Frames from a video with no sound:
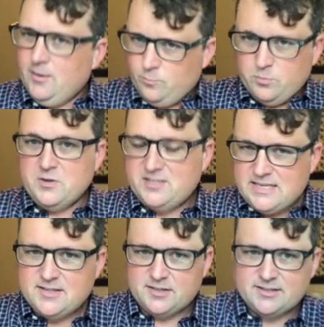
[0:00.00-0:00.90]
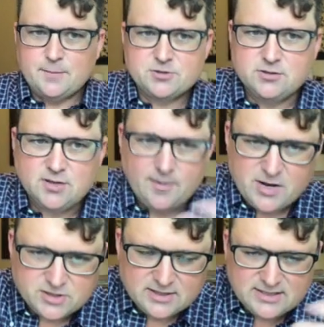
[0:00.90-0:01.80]
But we see these exceptions. I
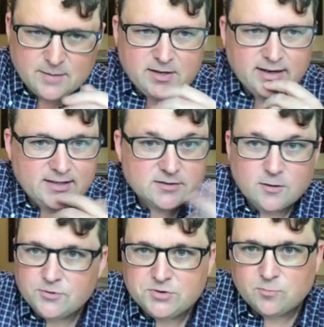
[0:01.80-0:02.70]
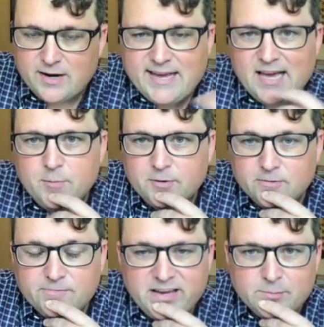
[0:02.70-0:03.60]
mentioned the Gibeonites, also Rahab and her
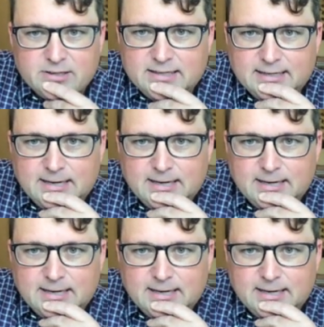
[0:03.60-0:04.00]
family.